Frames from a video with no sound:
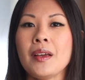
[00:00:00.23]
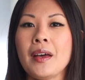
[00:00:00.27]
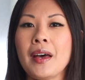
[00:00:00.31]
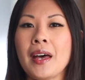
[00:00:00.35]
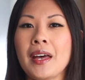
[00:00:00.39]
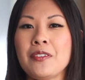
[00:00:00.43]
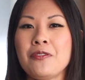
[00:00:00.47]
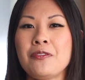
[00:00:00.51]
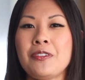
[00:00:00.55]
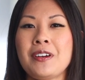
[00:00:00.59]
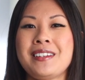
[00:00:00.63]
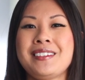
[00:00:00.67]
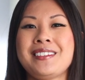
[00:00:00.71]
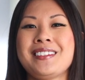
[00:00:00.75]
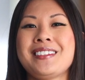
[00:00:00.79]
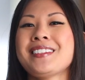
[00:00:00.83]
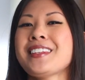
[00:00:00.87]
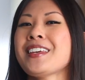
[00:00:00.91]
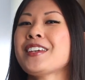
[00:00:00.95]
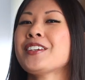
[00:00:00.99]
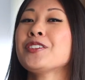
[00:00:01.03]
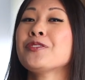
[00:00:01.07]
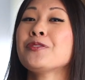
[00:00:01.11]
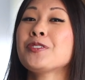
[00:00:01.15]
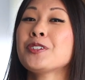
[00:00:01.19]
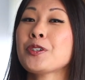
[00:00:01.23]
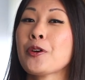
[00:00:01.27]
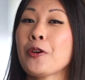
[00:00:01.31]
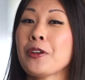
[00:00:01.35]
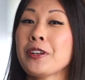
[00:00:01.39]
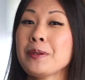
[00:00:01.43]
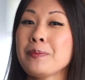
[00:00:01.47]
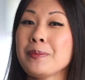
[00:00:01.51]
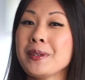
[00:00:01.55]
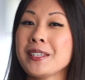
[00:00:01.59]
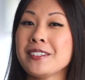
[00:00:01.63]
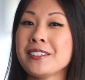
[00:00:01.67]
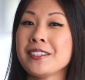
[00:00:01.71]
Hi friends, thank you for
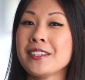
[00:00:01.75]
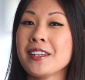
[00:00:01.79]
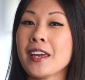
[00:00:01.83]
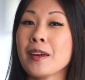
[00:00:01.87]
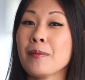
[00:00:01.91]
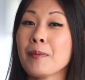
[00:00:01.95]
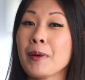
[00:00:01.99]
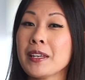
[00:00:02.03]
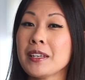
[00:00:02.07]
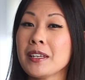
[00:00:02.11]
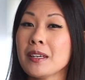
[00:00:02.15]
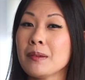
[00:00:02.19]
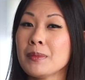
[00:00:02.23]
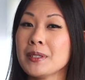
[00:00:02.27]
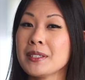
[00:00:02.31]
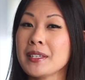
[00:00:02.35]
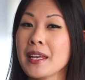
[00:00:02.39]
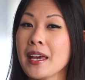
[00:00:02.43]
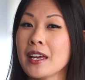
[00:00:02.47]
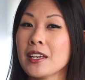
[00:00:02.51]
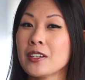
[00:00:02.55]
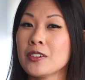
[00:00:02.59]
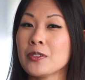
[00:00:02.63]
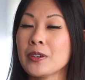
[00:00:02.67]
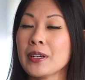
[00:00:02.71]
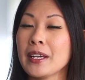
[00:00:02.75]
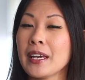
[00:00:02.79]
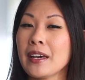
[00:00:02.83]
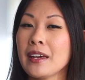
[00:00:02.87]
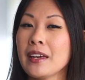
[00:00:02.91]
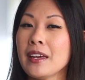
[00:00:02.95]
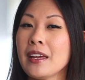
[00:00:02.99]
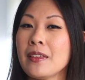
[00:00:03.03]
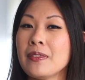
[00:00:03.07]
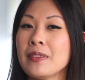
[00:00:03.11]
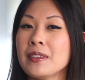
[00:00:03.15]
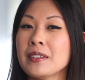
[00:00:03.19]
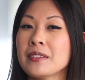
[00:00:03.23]
joining me today. My name is
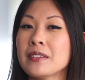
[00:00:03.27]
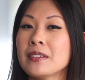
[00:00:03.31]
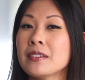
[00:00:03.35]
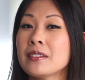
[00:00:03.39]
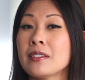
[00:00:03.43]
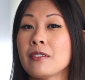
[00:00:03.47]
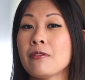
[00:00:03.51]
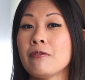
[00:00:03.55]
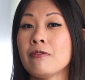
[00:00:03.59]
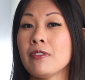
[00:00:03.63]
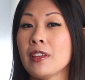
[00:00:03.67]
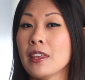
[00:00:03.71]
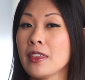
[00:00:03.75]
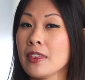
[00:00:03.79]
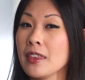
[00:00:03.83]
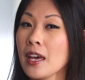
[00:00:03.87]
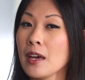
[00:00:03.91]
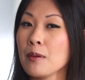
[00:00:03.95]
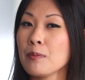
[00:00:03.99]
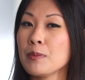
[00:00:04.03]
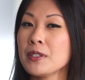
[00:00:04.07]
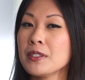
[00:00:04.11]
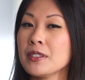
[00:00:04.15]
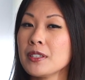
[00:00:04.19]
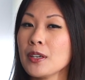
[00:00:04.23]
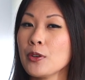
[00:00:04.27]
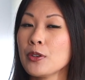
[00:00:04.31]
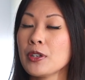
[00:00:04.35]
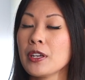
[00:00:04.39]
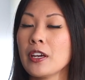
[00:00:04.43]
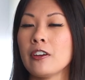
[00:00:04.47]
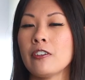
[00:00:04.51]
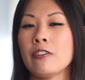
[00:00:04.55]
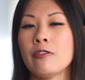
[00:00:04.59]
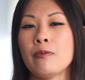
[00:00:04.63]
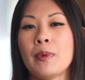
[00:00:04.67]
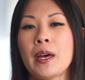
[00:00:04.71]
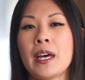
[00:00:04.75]
Andrea and this is the fifth episode
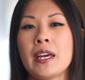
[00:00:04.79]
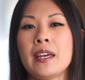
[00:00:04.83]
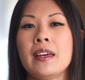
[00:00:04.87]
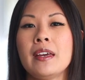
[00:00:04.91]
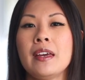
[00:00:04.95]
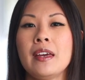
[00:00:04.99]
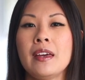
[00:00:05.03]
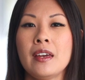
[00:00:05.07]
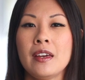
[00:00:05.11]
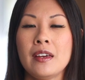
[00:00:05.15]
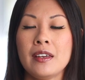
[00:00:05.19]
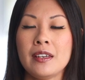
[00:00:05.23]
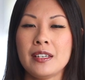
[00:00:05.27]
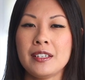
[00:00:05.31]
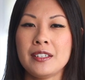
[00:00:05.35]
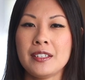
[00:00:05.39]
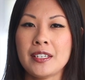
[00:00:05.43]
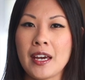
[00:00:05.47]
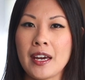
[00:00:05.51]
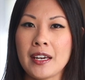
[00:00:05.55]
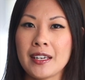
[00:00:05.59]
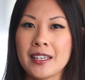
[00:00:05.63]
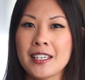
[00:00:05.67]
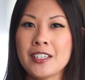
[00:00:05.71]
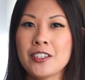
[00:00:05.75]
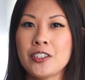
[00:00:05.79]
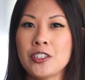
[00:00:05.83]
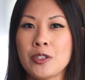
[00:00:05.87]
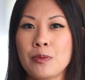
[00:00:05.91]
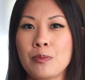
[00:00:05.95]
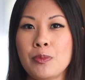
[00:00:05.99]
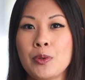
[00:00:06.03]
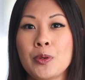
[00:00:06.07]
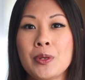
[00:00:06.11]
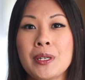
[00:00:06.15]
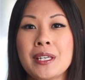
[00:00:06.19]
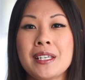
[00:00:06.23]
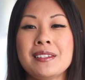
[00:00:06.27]
of my Itaki
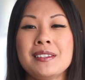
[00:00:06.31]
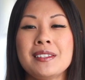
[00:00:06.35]
Shabuki